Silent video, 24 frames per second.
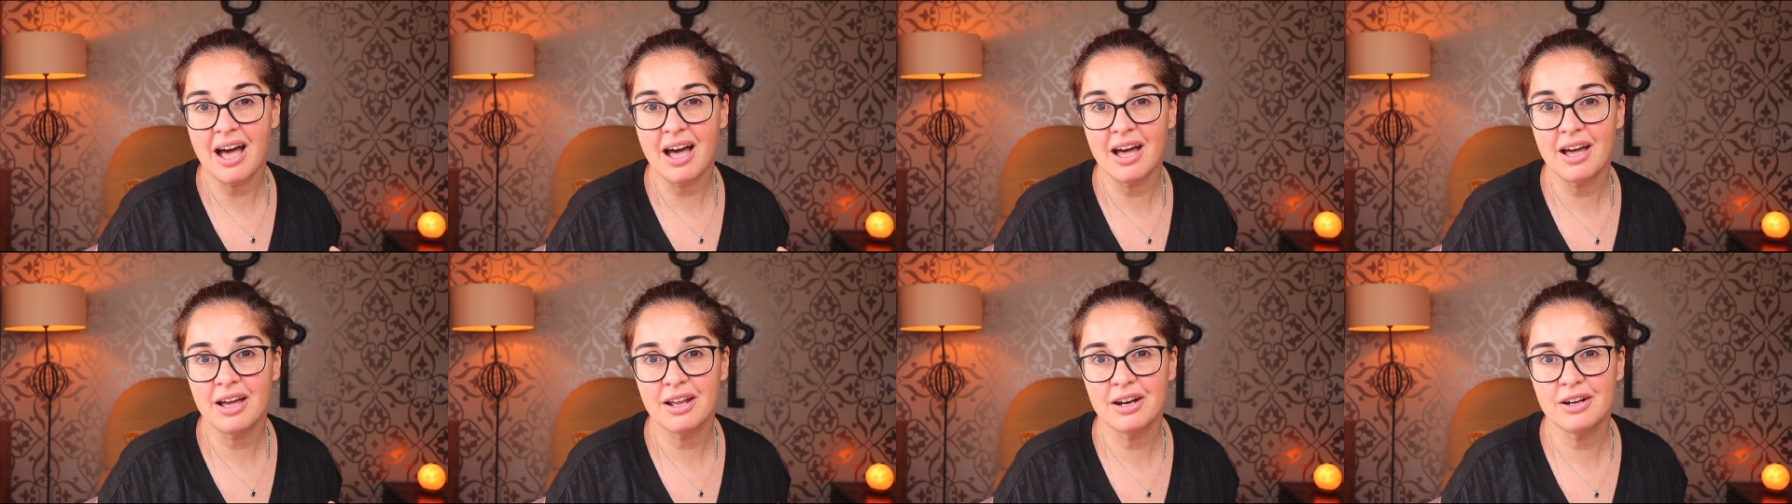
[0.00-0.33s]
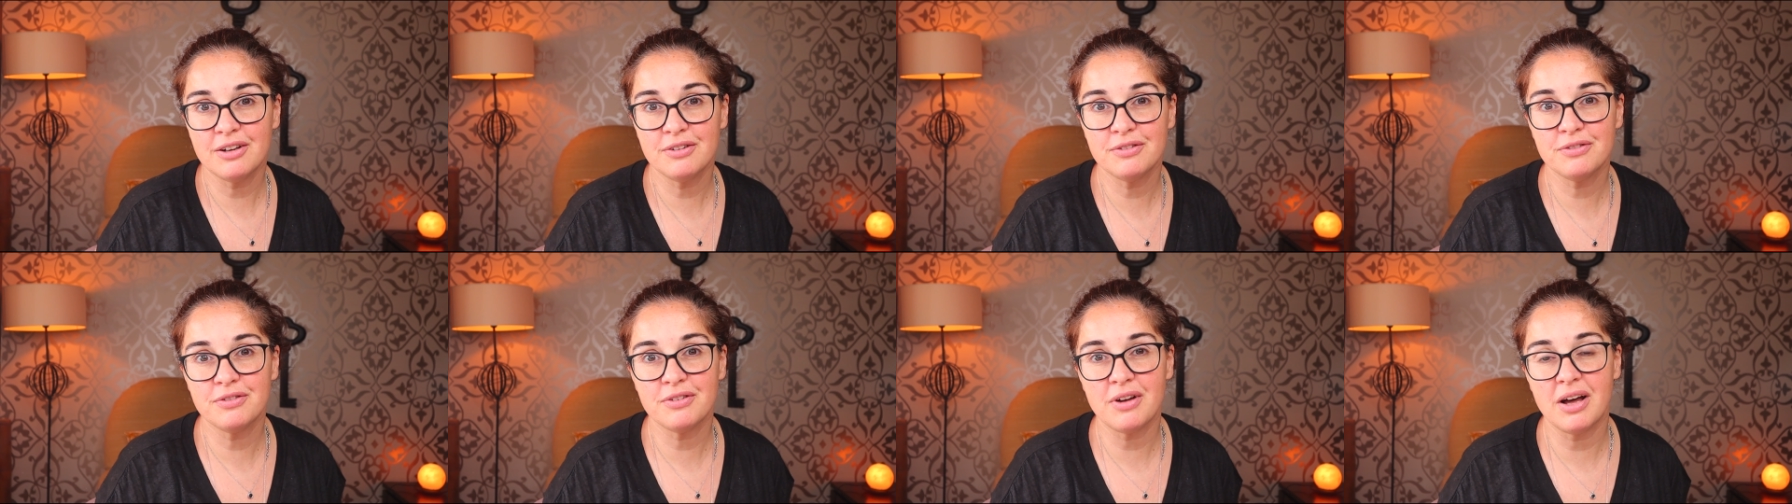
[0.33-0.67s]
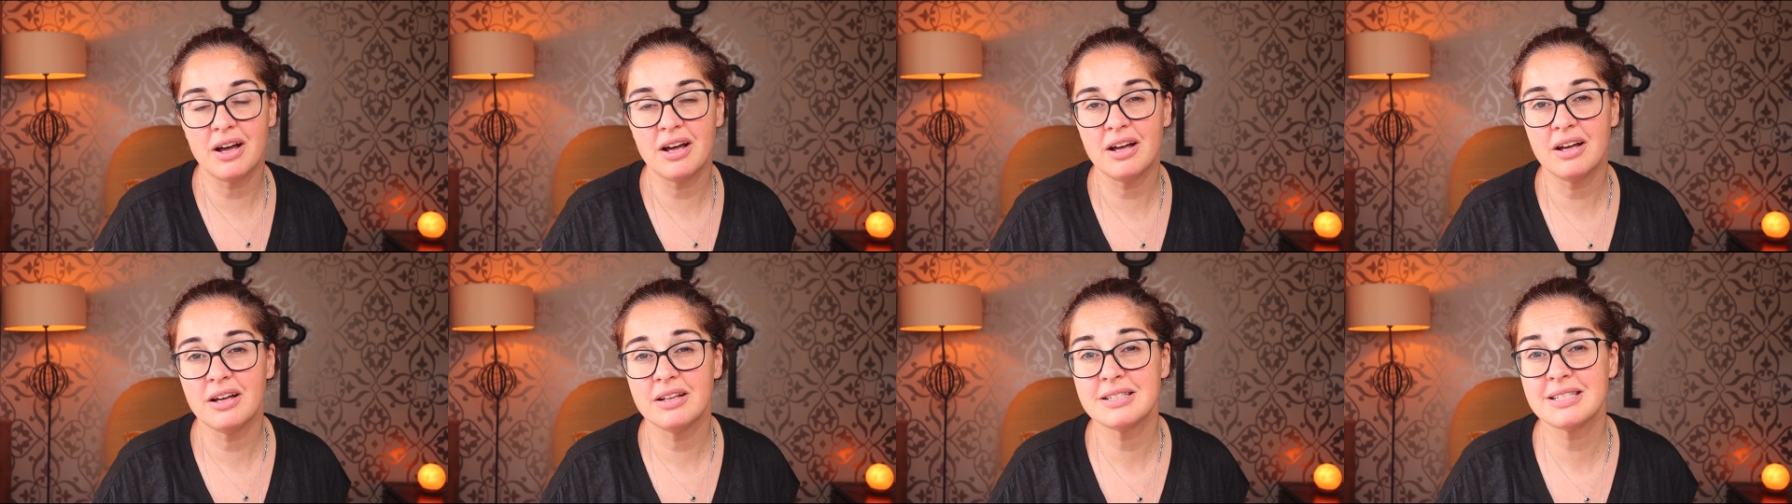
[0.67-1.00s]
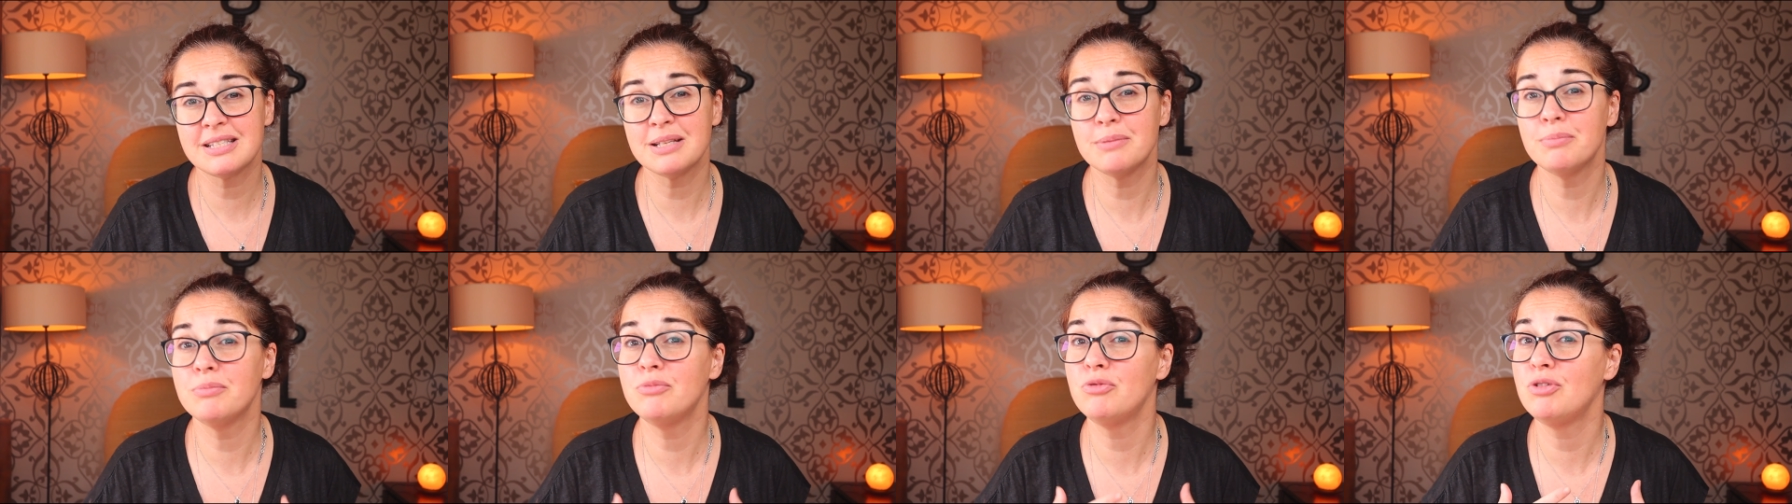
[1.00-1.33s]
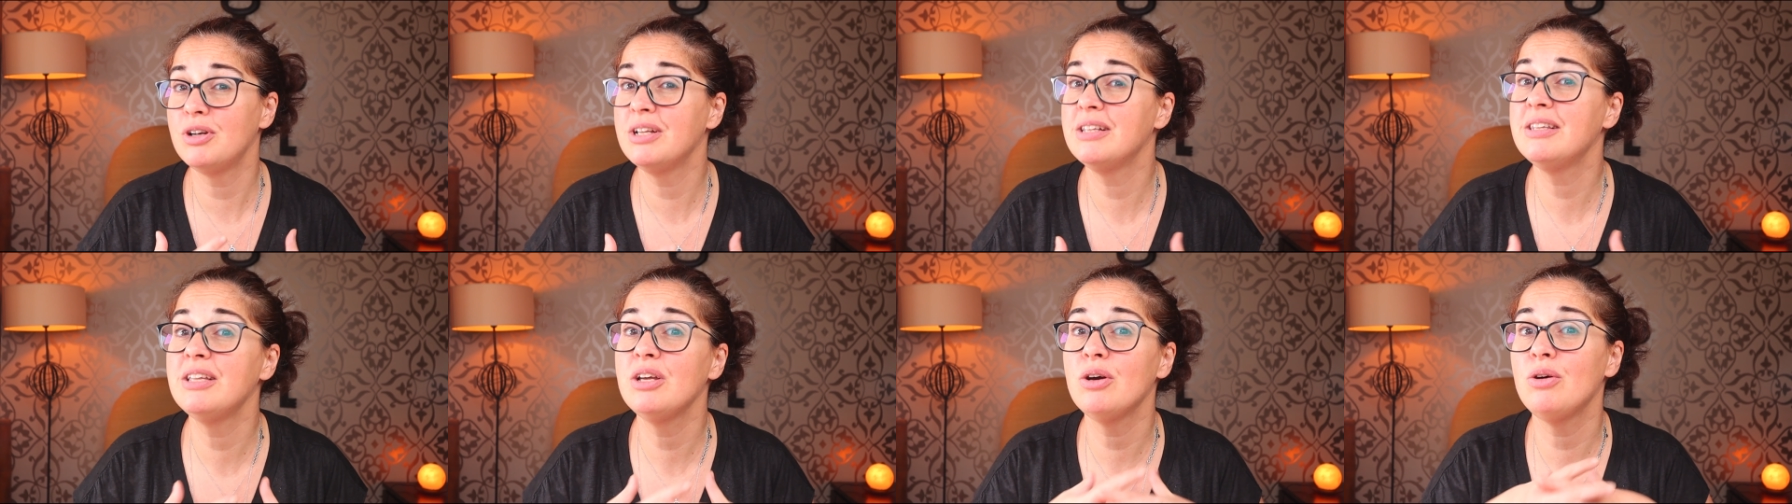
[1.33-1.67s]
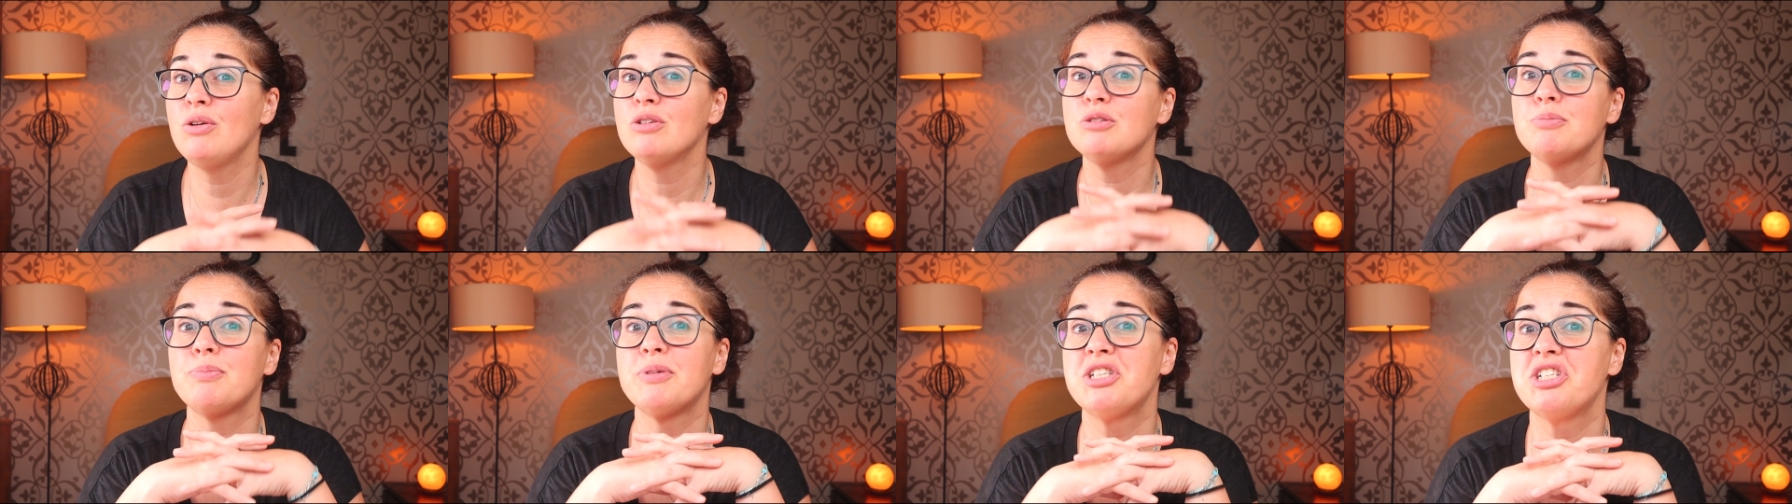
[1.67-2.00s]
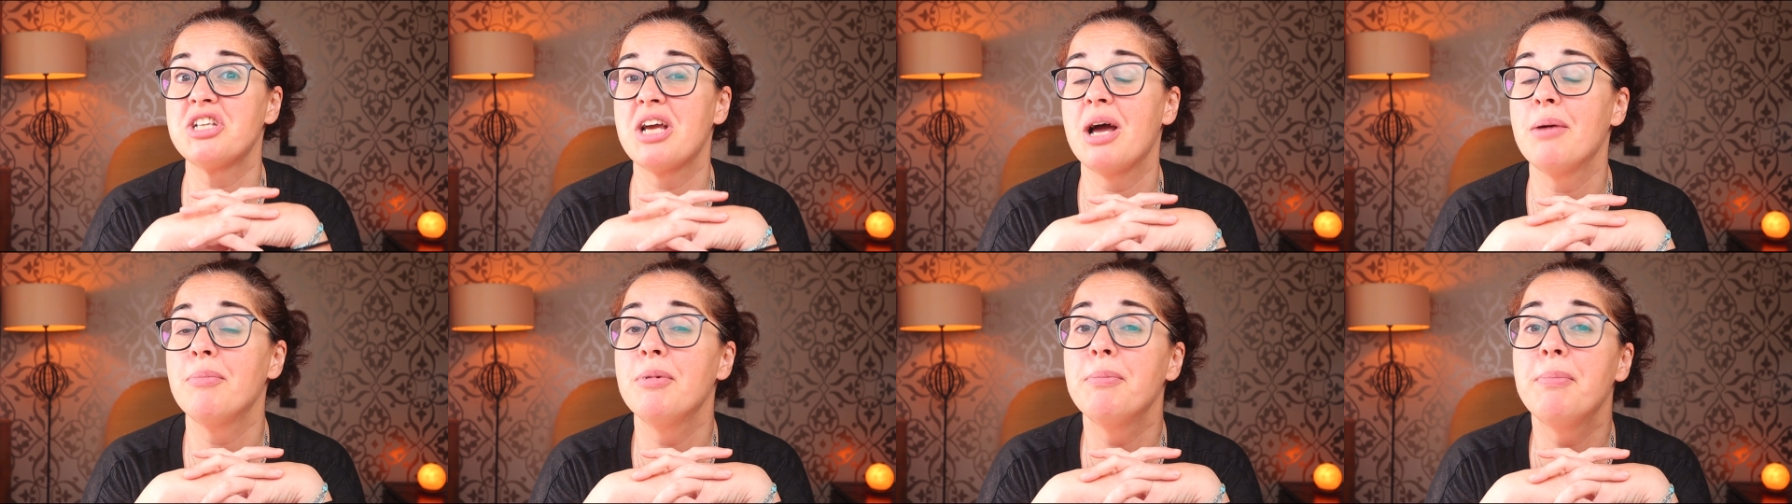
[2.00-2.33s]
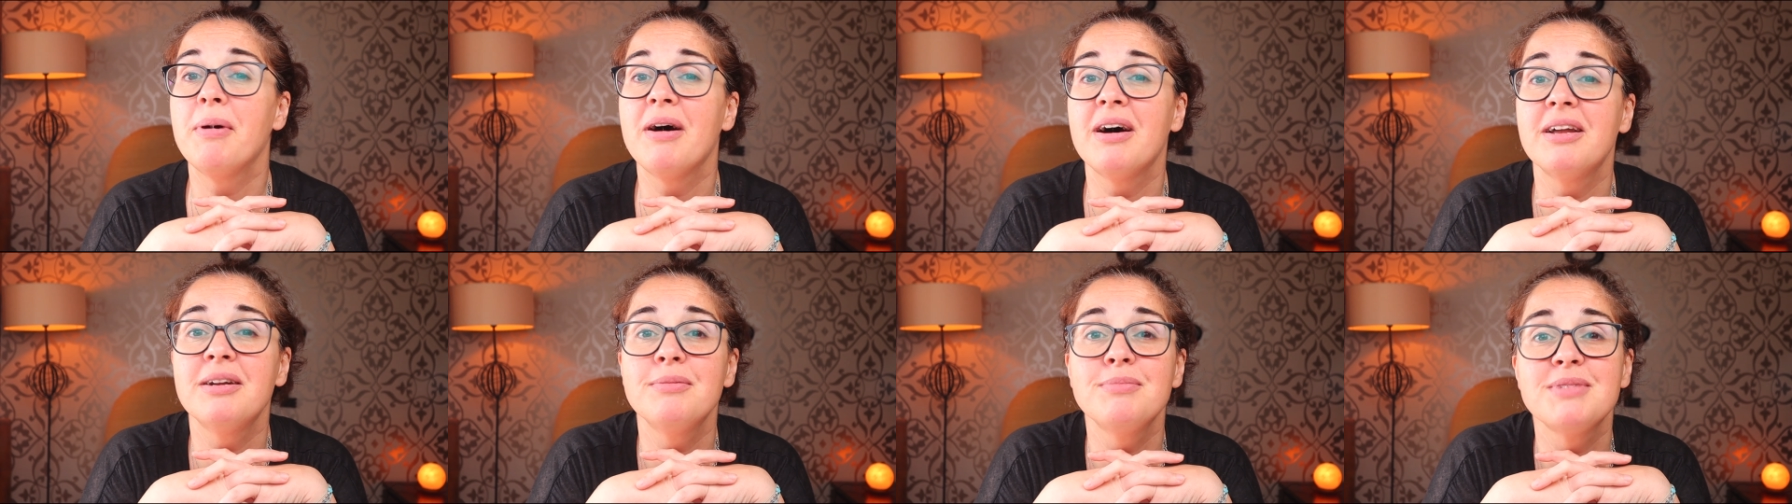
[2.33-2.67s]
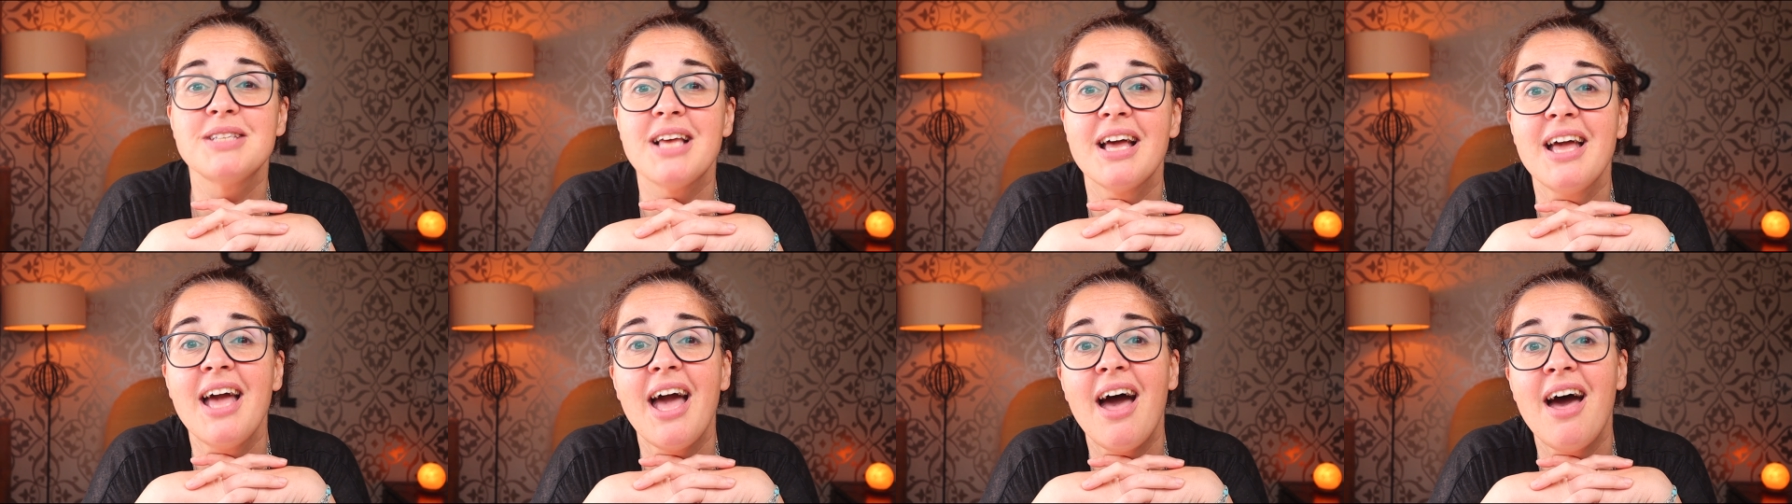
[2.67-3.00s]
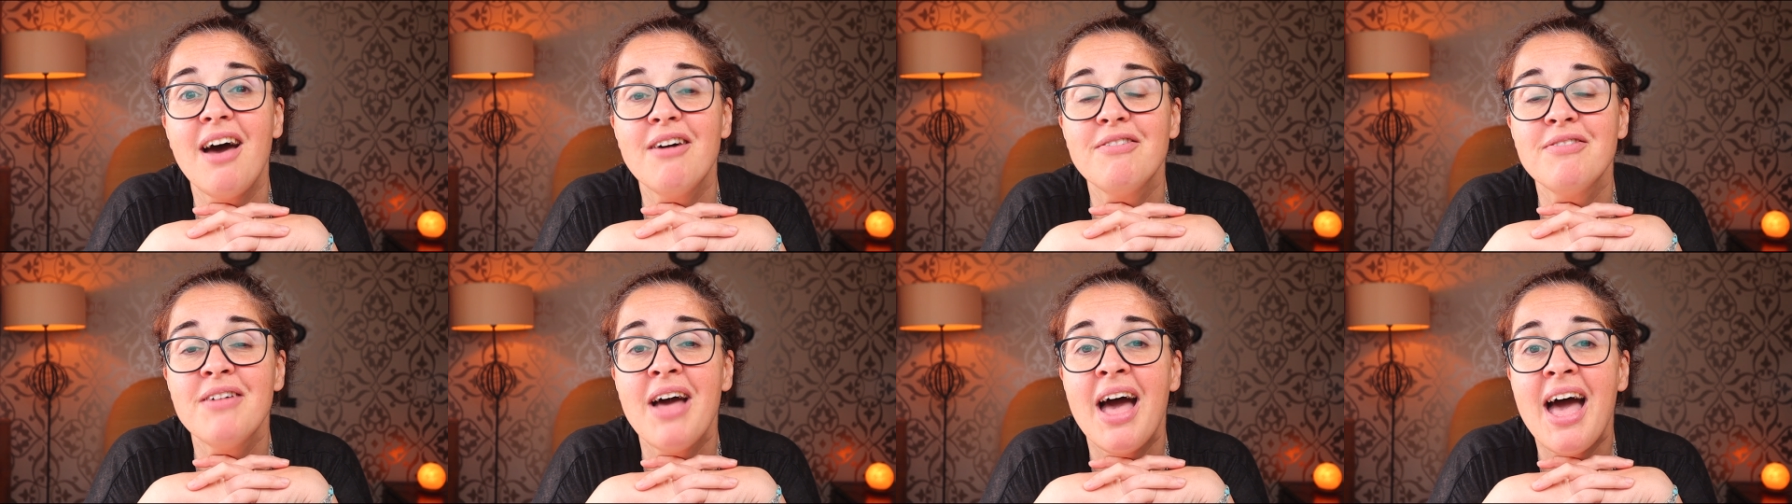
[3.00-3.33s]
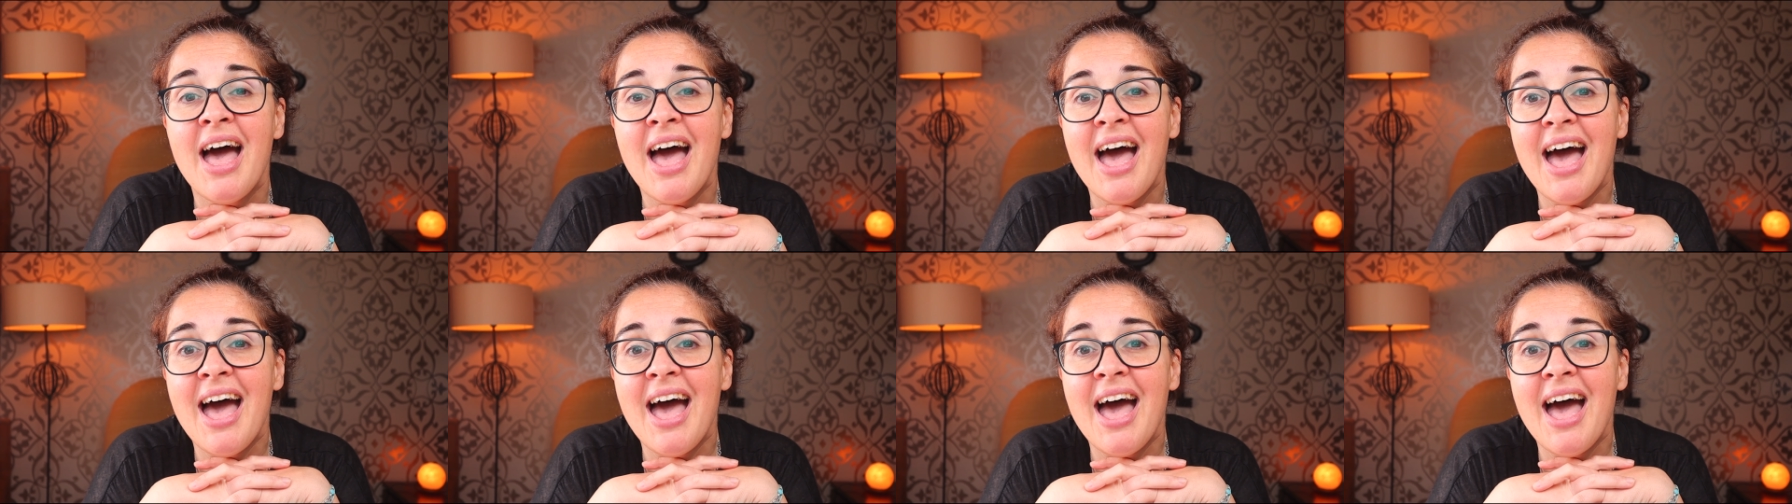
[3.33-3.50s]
out of some really old pajama bottoms I have,